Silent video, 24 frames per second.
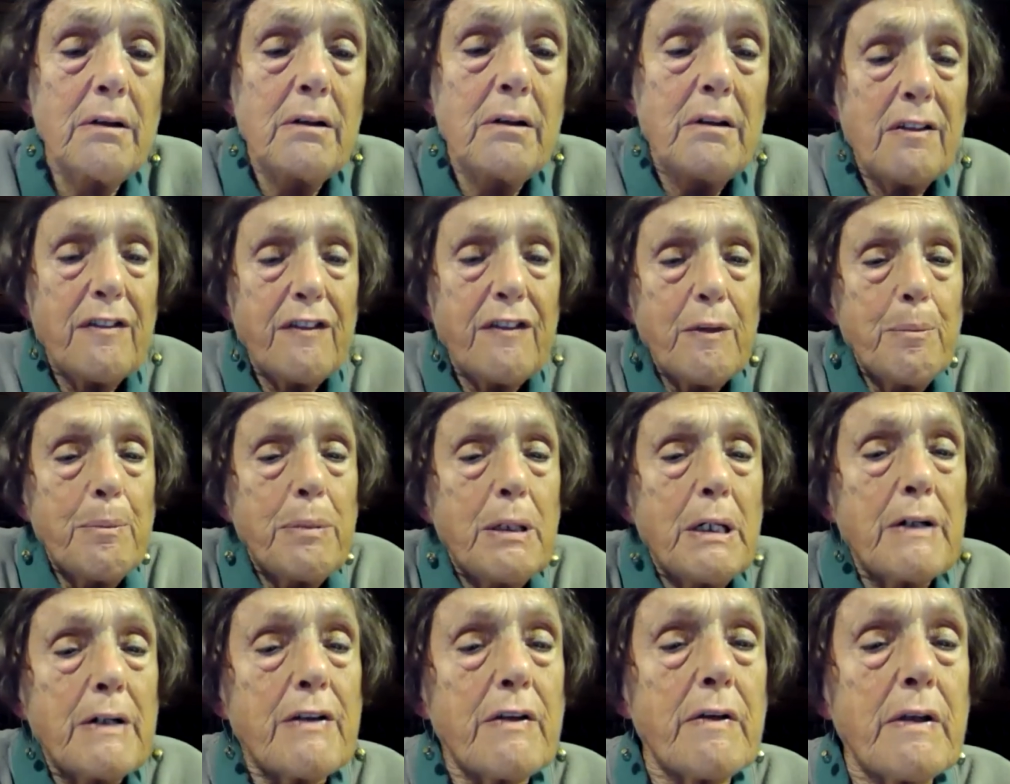different
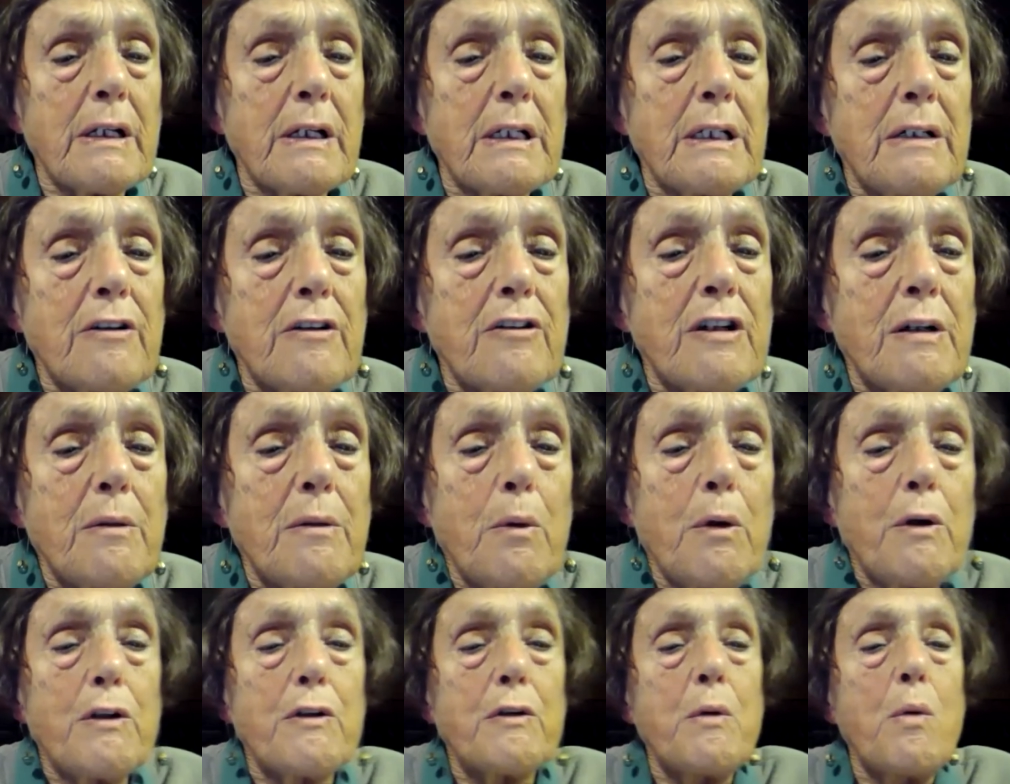parts of the country,
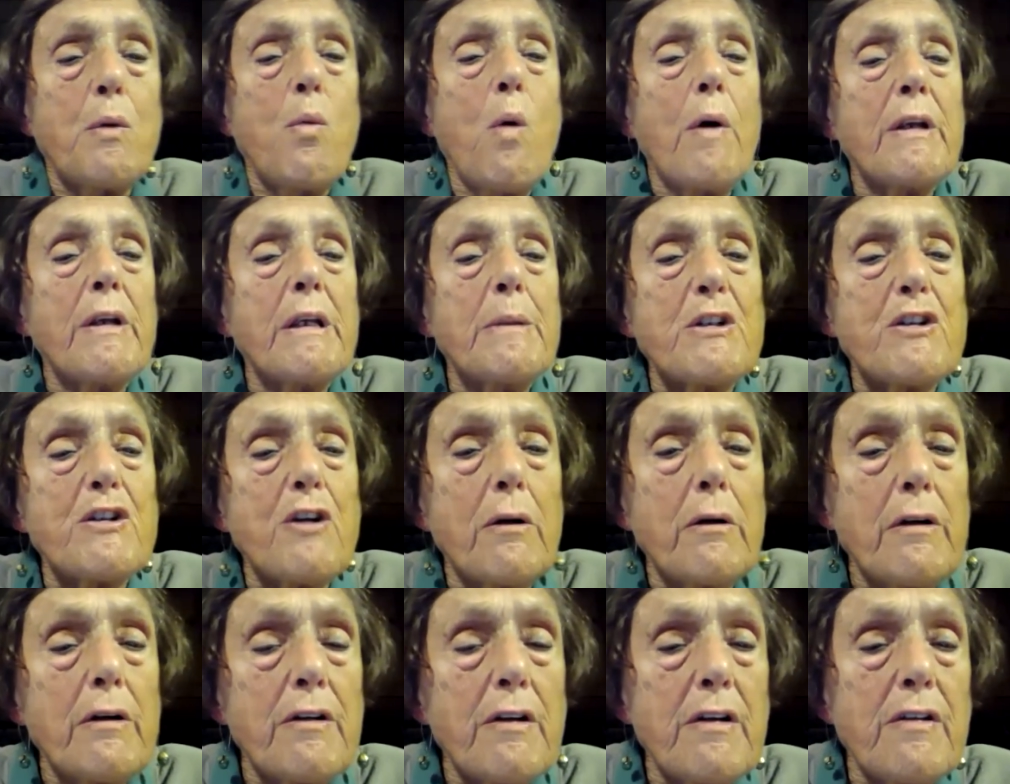which are what the
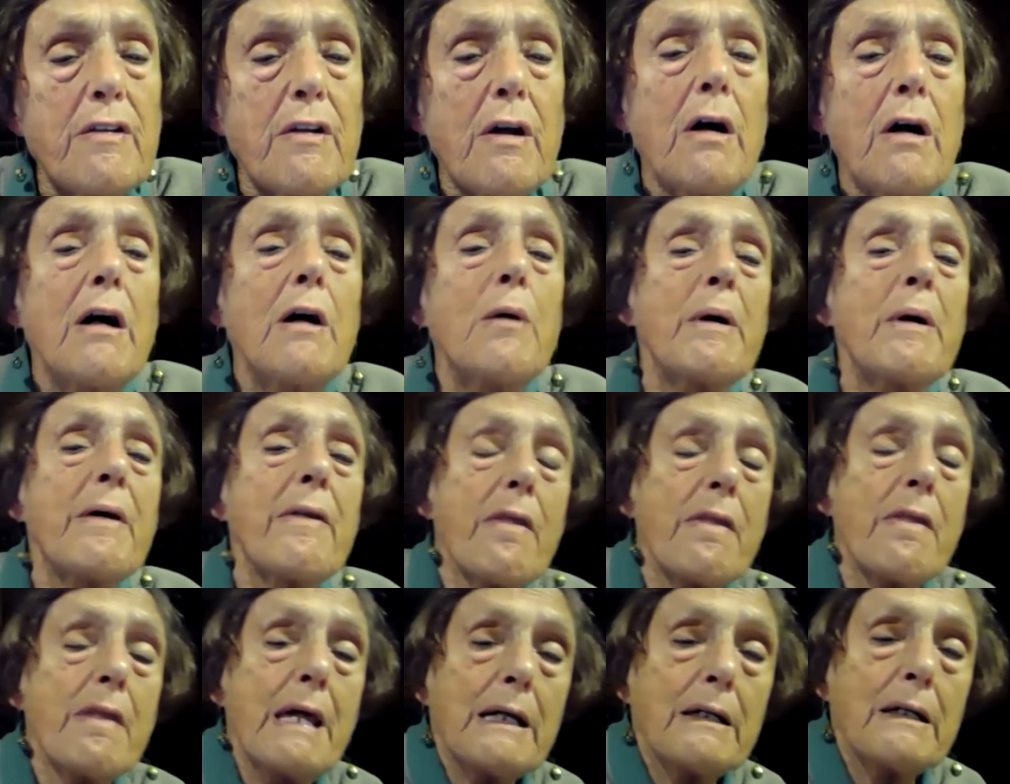majorities are,
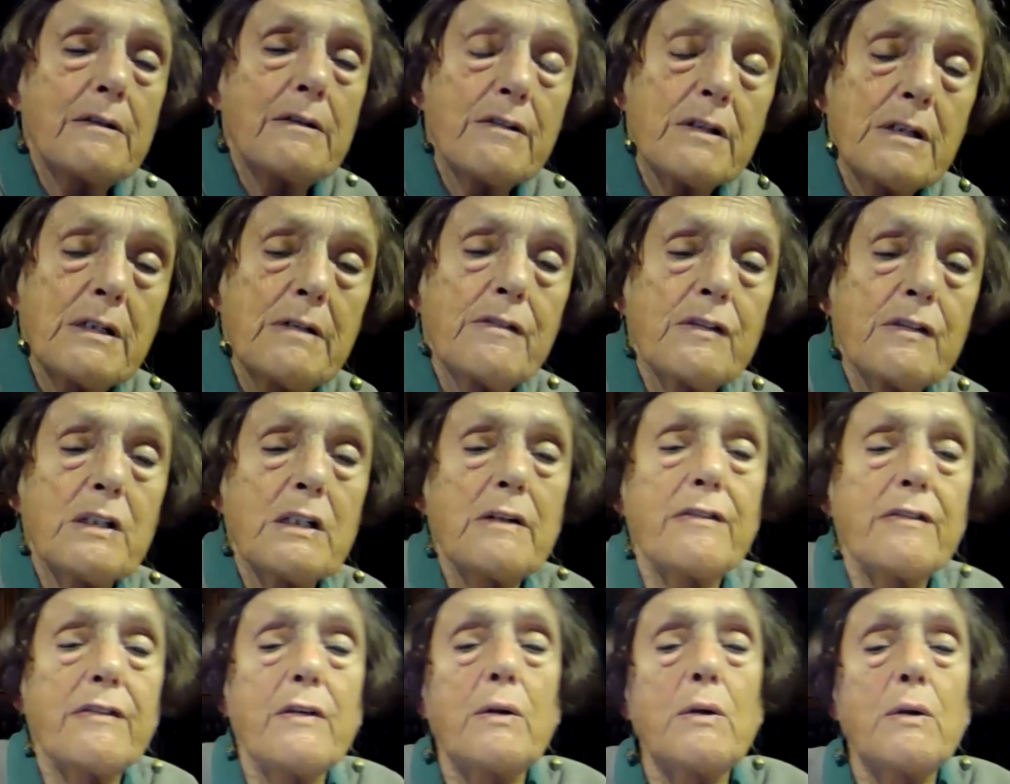whether they're
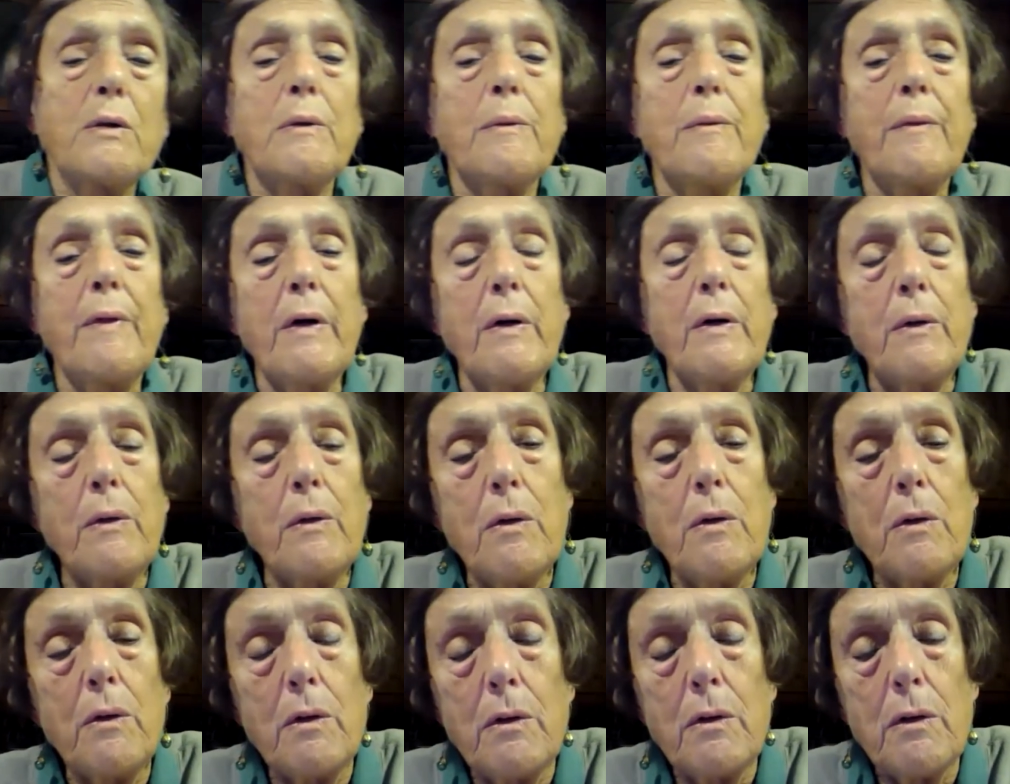Conservative or
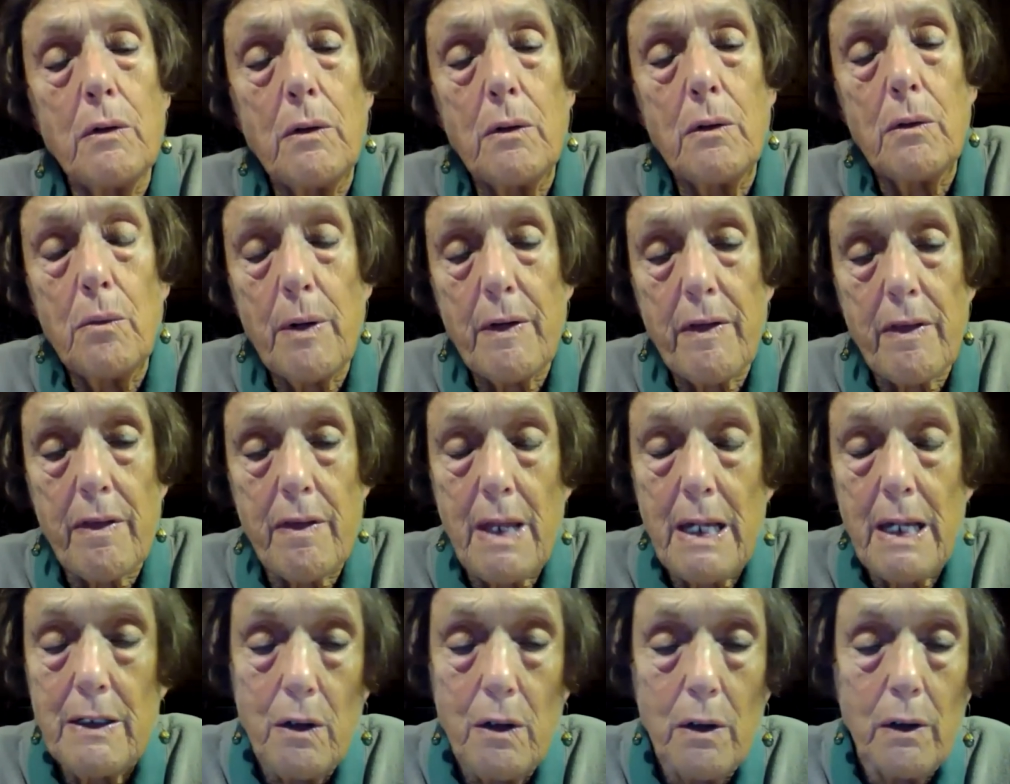whether
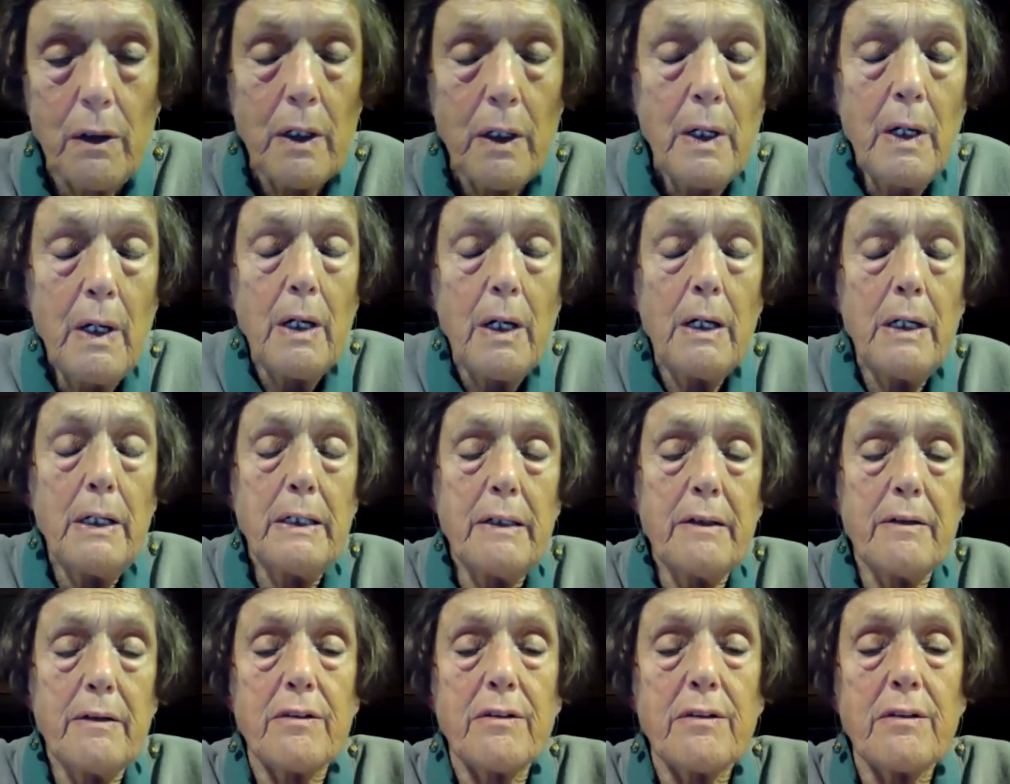they're not.
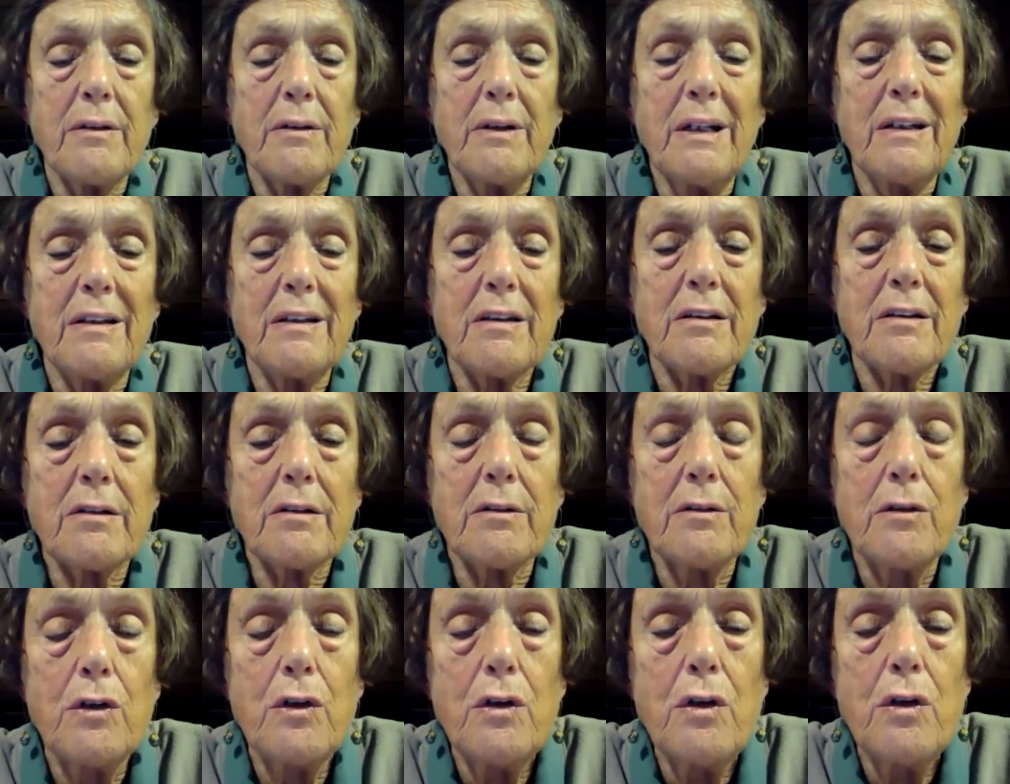
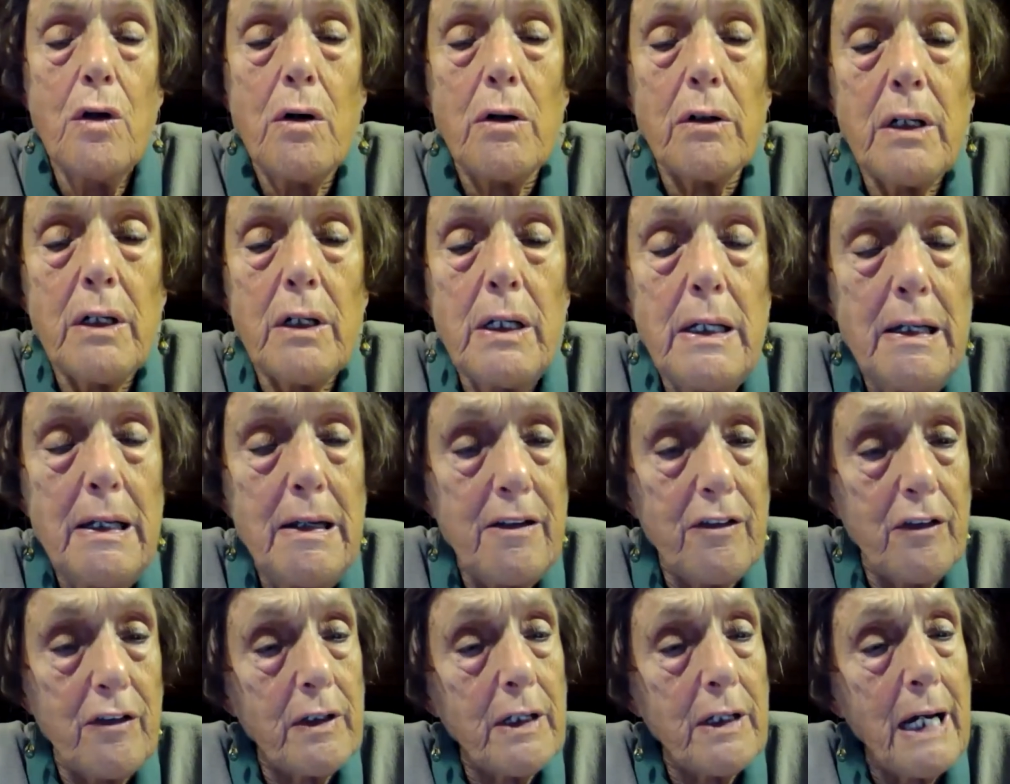It's not
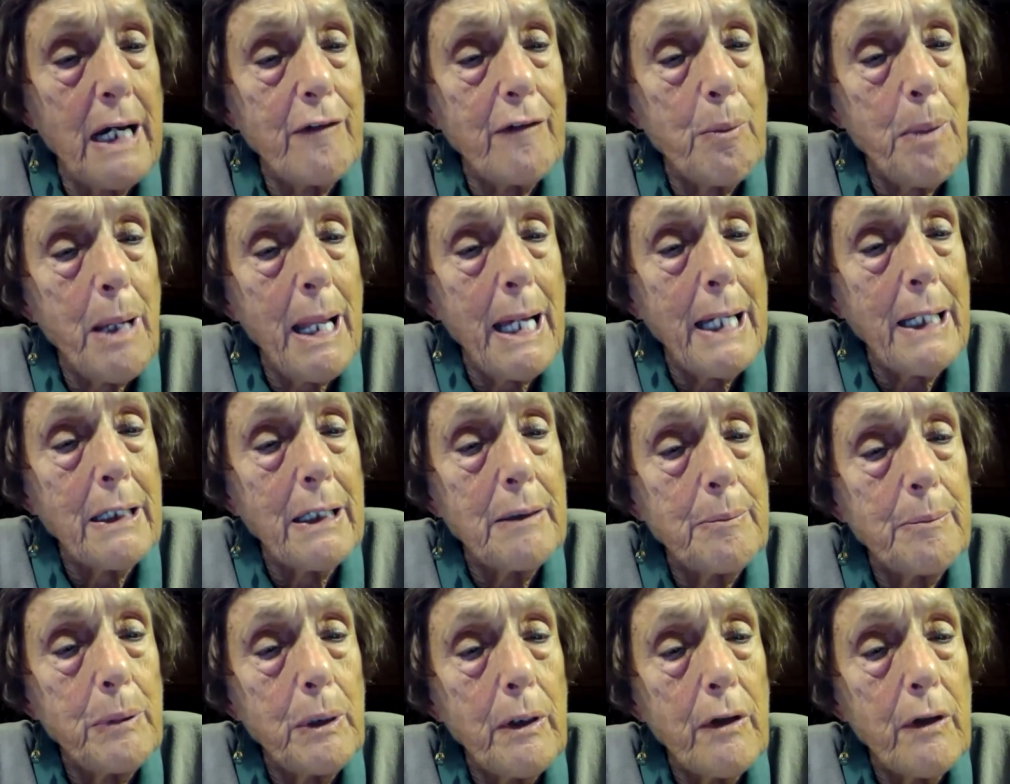easy to have a
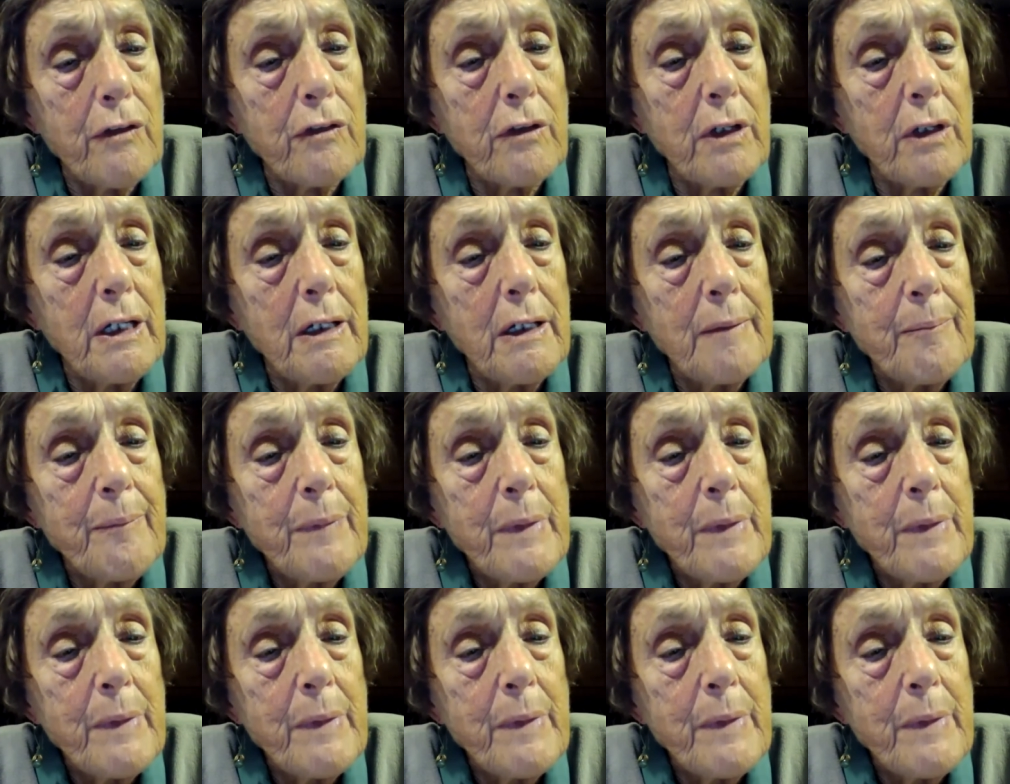blanket policy,